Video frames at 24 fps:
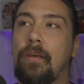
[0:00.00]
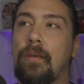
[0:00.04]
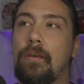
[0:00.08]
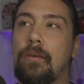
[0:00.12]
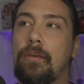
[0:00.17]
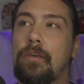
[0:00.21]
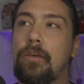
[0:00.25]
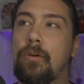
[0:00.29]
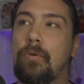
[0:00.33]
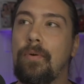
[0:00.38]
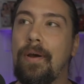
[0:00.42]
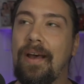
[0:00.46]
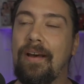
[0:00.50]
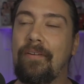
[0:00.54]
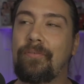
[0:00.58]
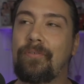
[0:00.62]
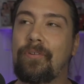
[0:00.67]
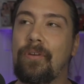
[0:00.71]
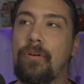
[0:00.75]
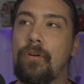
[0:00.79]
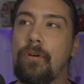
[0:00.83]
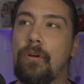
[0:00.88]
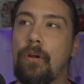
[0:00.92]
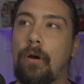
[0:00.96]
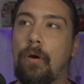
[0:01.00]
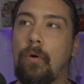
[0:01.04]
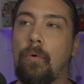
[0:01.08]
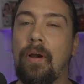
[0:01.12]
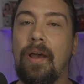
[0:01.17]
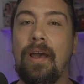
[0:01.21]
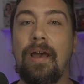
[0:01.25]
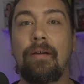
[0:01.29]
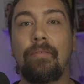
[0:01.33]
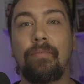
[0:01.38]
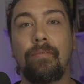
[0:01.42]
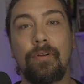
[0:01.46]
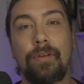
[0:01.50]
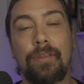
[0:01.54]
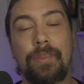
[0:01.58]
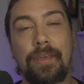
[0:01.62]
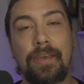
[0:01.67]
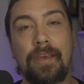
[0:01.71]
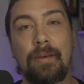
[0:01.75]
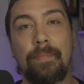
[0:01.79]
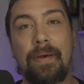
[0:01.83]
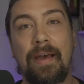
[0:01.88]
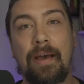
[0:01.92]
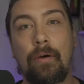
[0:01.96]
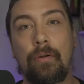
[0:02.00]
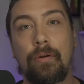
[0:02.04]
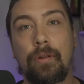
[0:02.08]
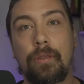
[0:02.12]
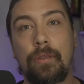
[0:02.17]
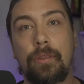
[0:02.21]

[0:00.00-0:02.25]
you have to know everything about